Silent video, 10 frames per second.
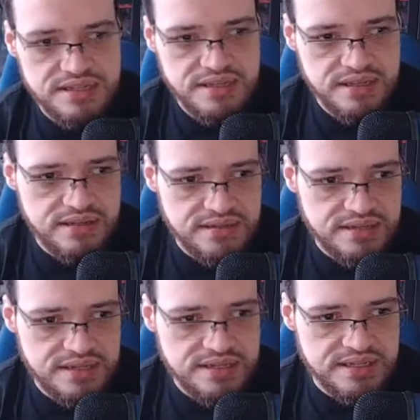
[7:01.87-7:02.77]
is an
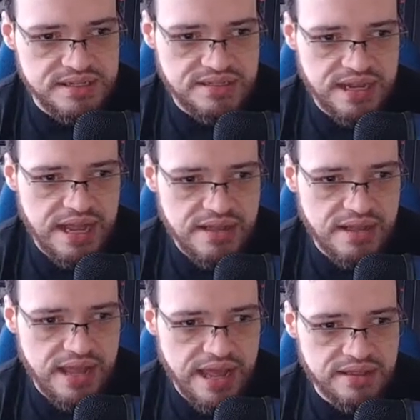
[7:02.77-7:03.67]

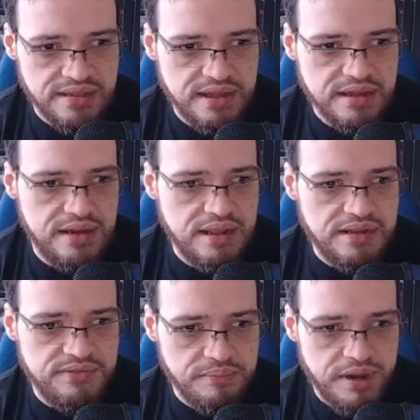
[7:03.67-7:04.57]
ethnic
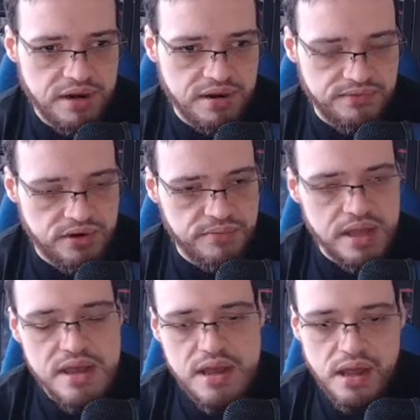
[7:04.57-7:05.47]
Native American from
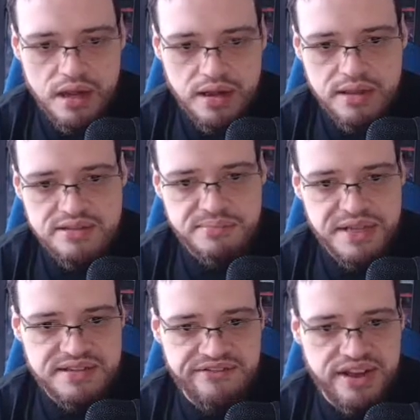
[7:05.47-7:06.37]
an
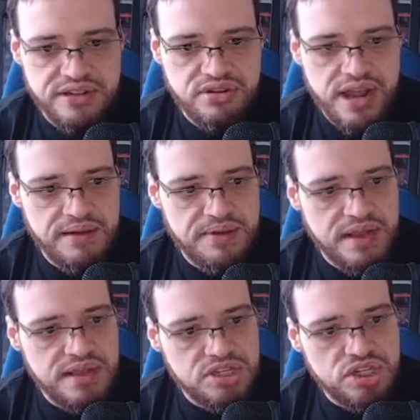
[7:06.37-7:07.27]
unspecified tribe,
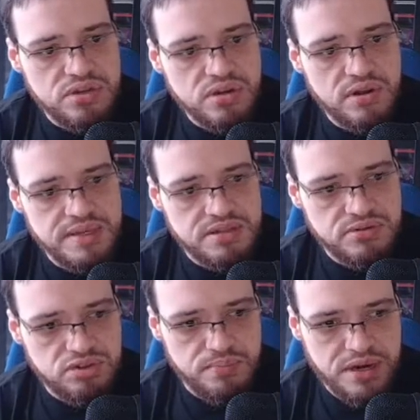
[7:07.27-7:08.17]
it should come as
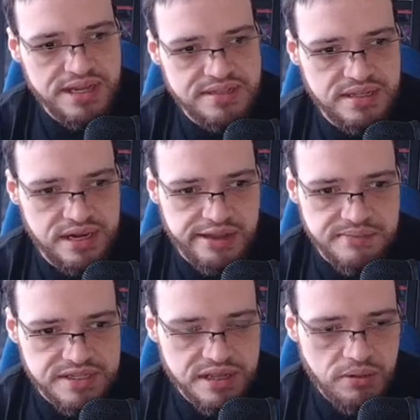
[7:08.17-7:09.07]
no surprise that the
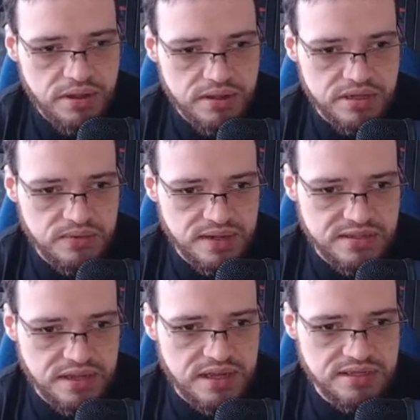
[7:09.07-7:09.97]
name Scalphunter
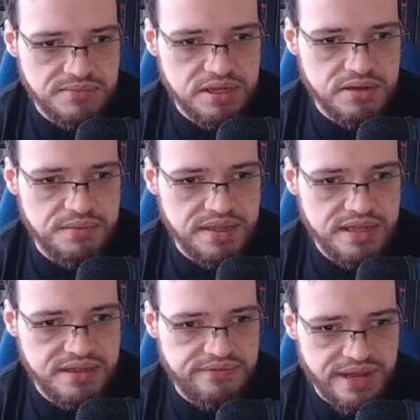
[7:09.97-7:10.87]
has become
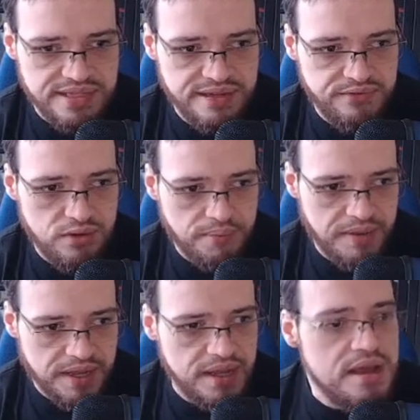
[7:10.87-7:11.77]
a divisive
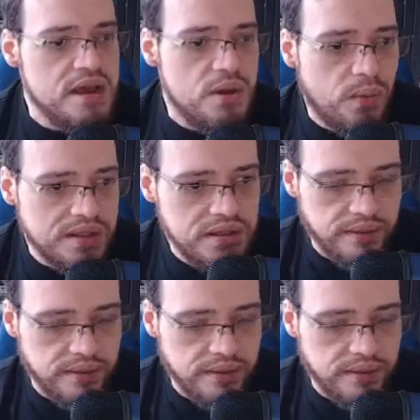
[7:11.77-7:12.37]
topic. What?